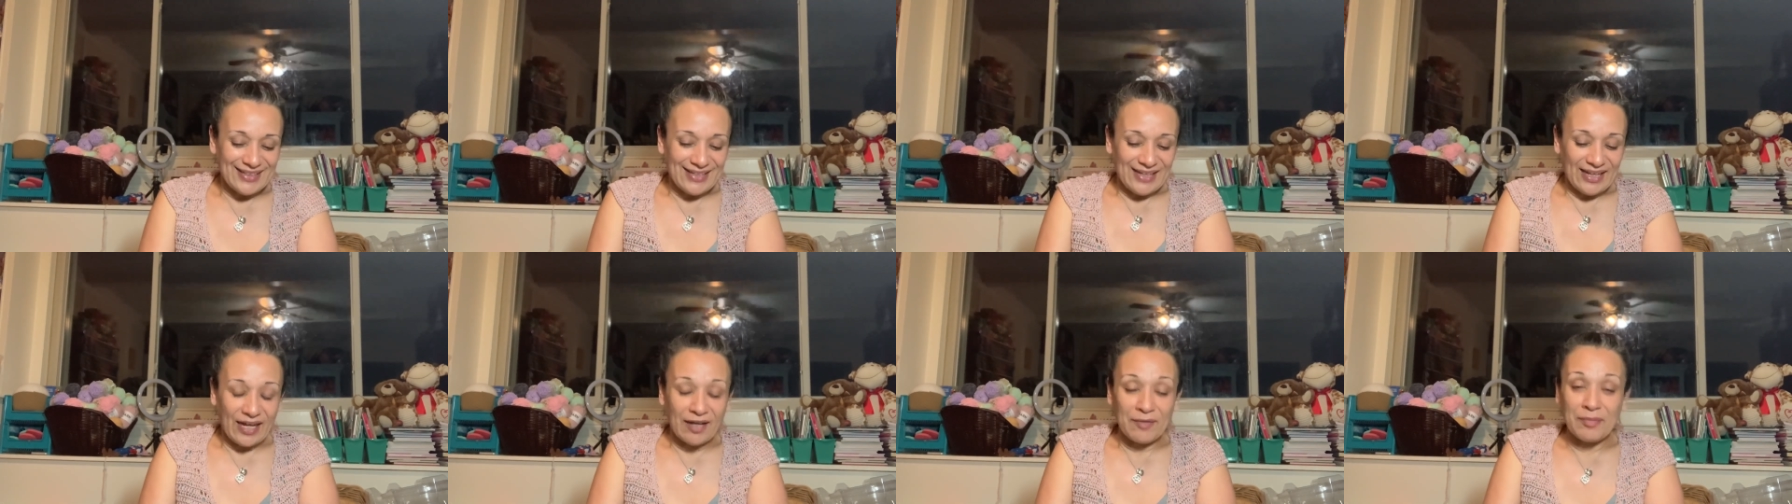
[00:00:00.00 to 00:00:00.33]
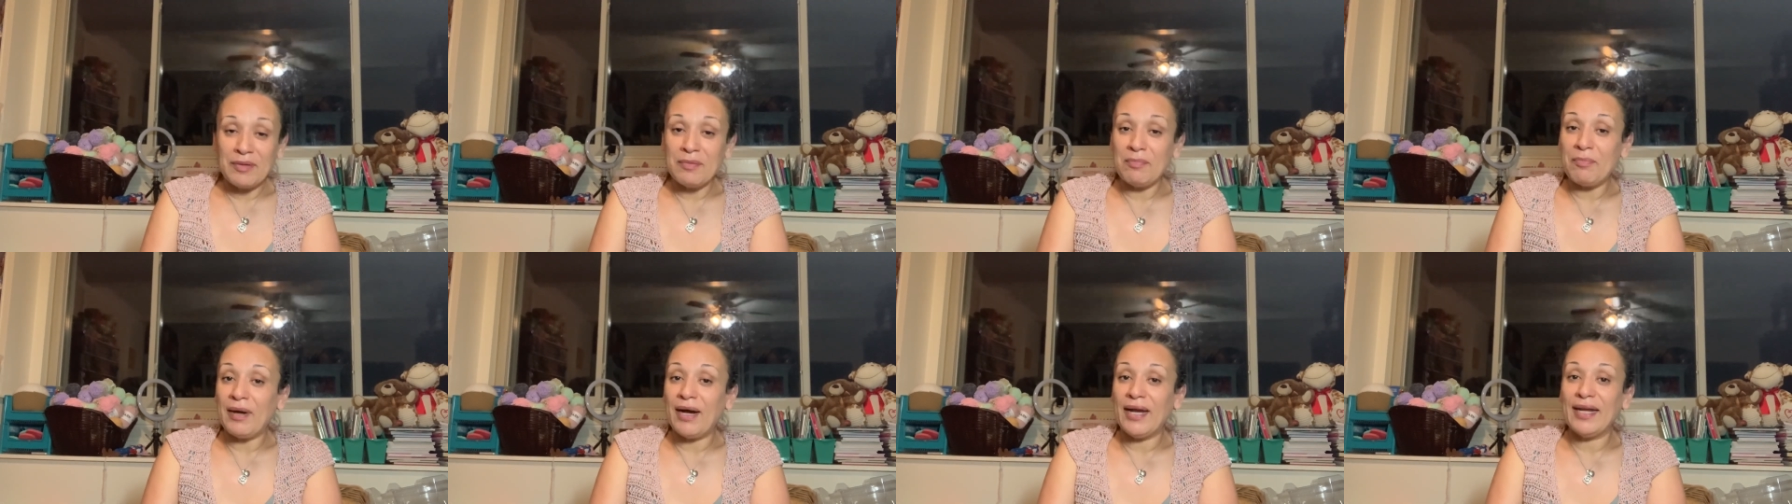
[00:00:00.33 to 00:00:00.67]
I've
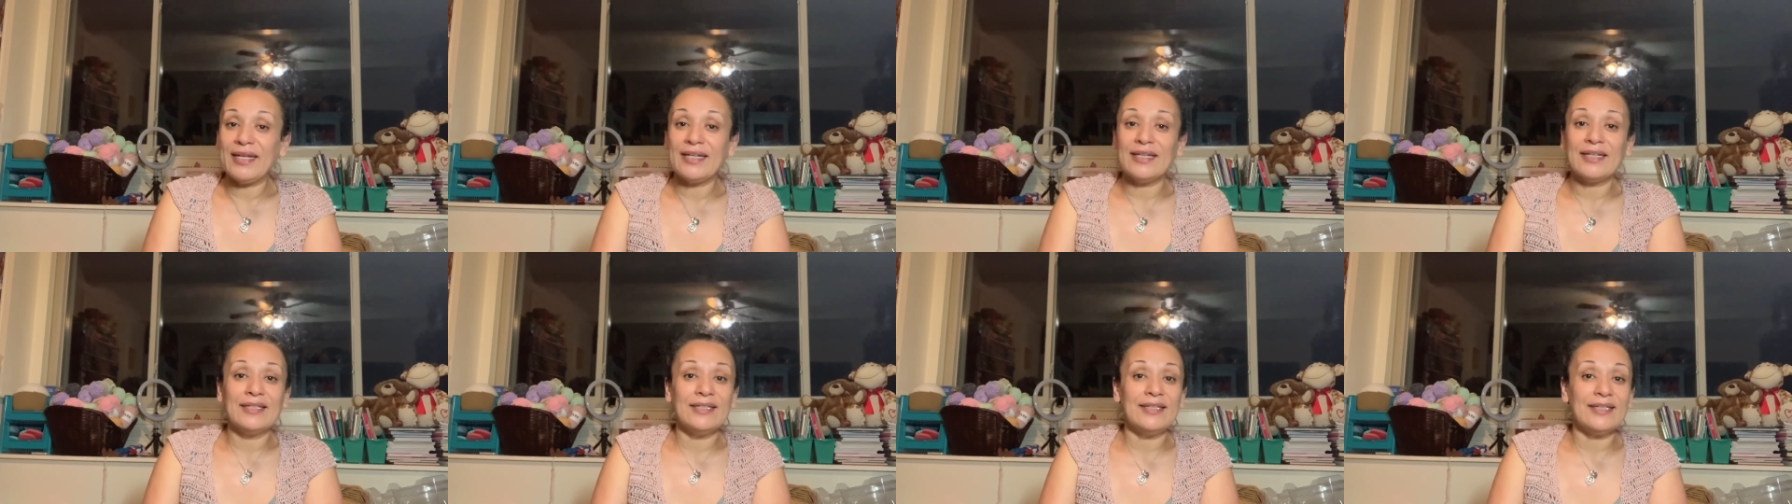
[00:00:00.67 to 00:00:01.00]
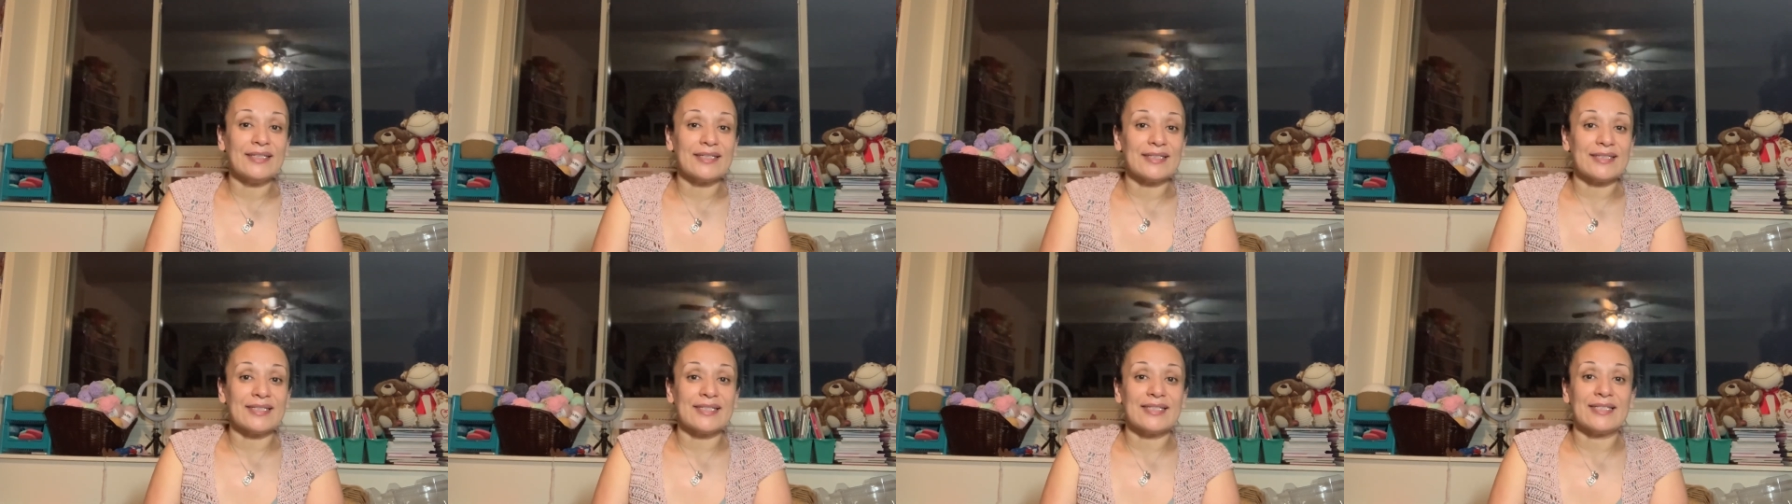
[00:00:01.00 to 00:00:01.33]
been buying
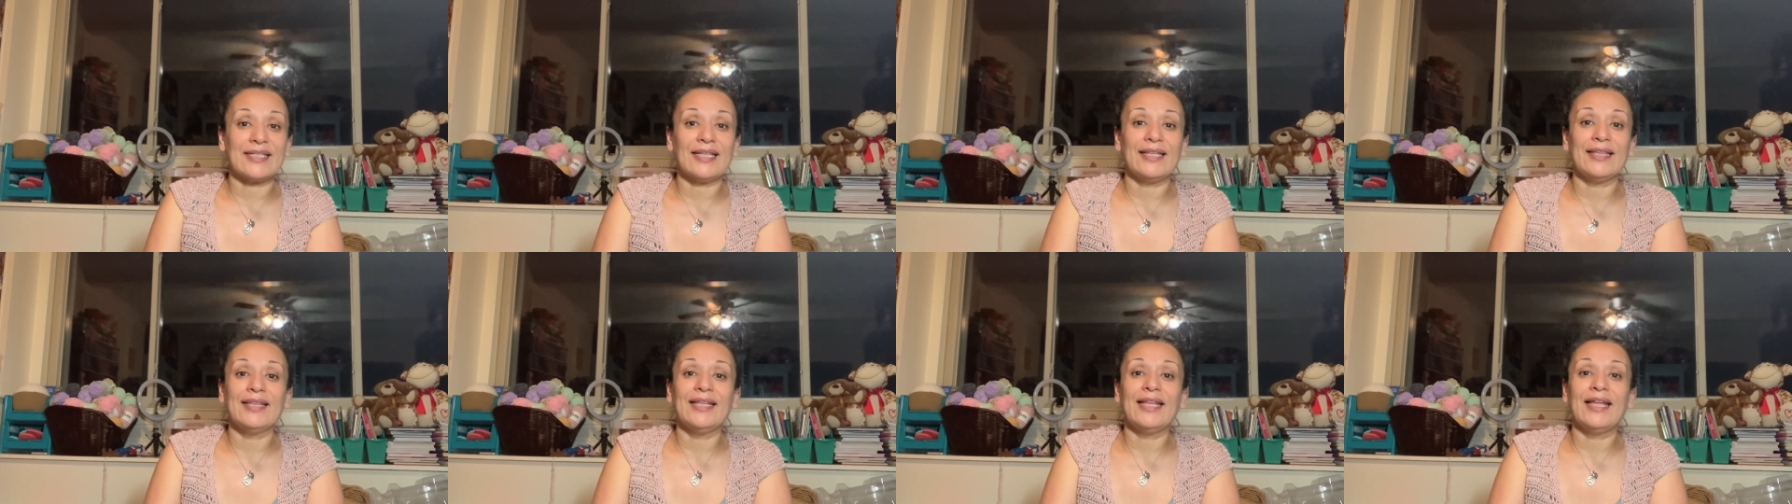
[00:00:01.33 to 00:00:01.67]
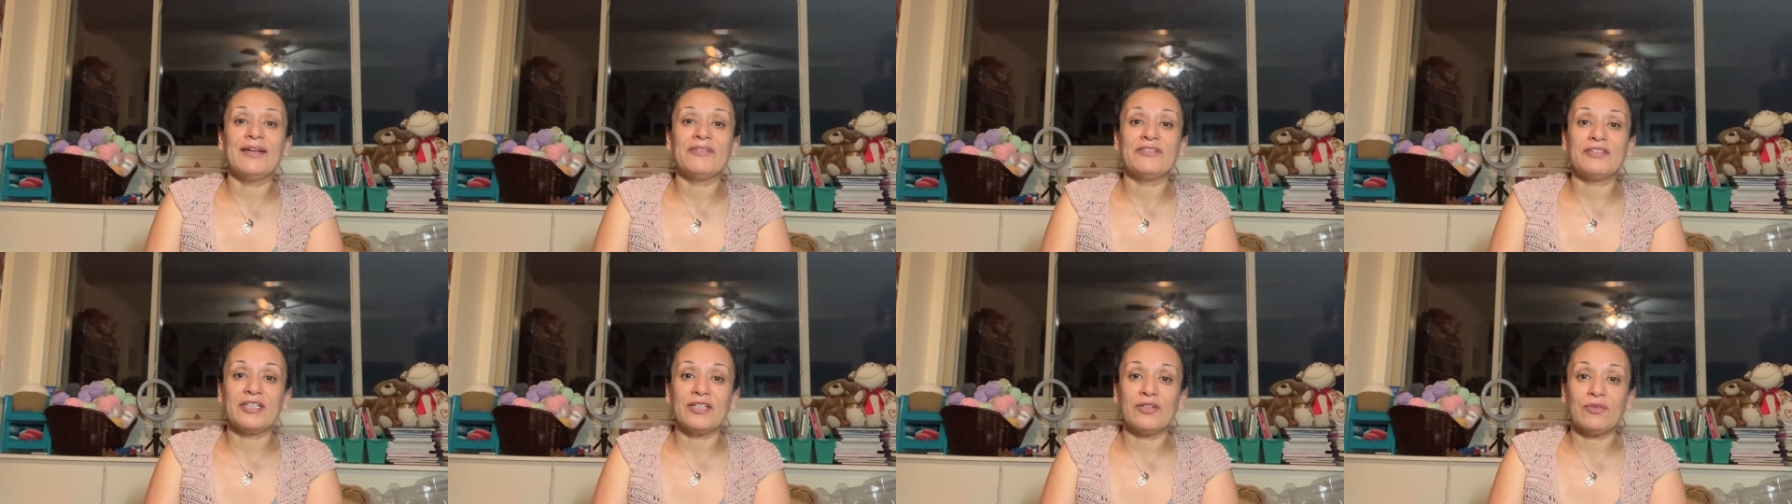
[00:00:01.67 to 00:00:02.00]
hooks
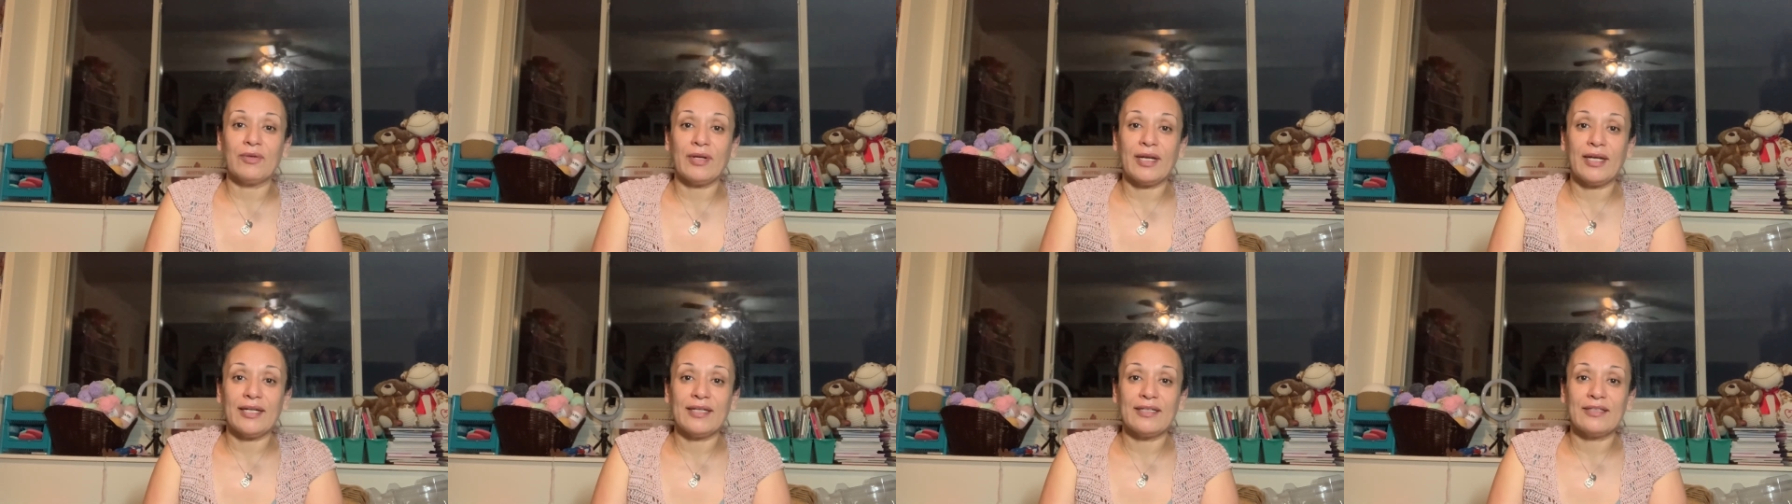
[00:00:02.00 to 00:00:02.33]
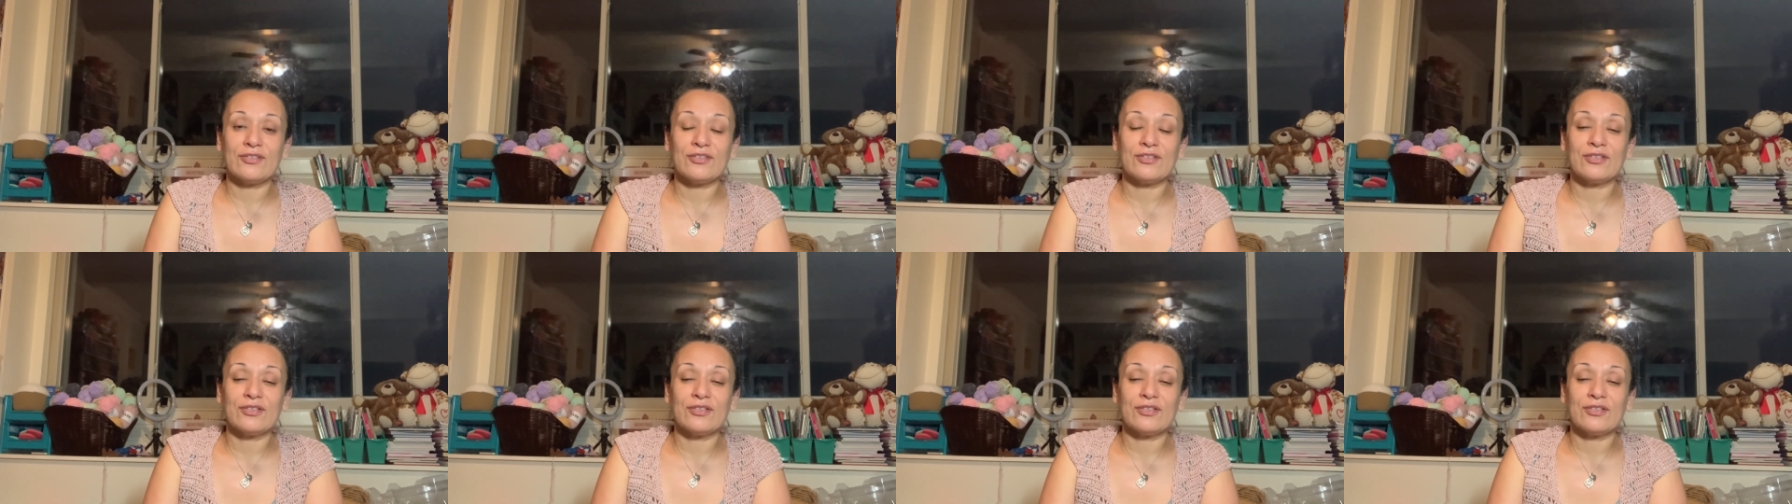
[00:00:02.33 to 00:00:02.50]
left and right,